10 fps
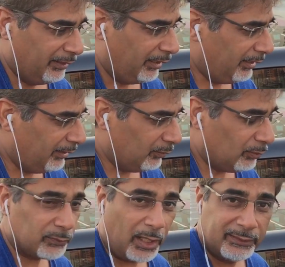
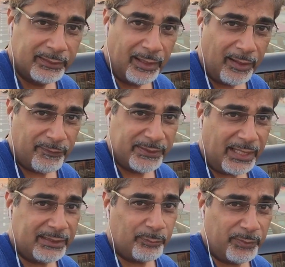All around, a
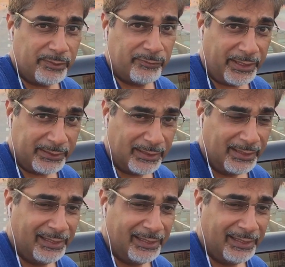fantastic piece of kit.